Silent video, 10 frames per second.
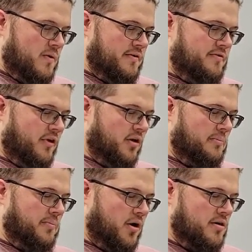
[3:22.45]
We
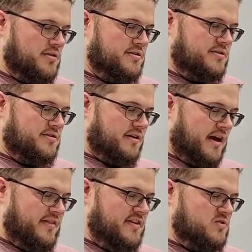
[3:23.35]
fall apart,
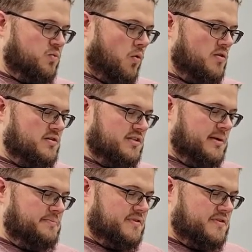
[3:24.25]
and this war
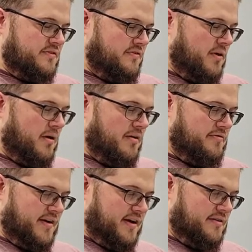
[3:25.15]
slips from our
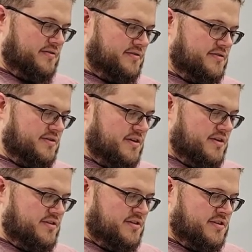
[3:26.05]
fingers
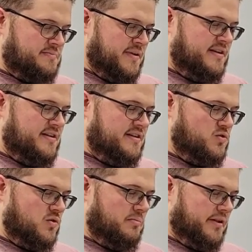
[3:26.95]
to spin
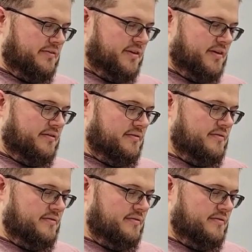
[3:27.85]
into oblivion,